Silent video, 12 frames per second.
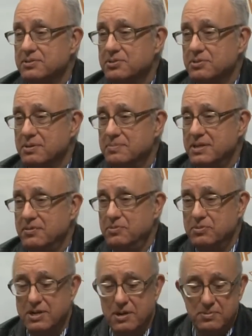So let me give
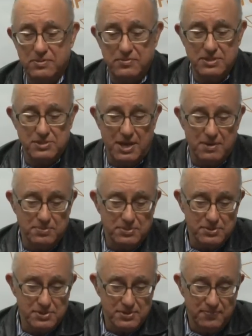you a couple of
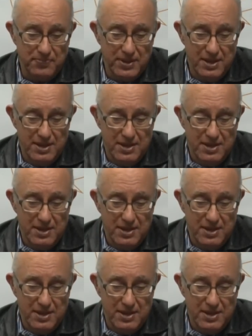examples. Got it.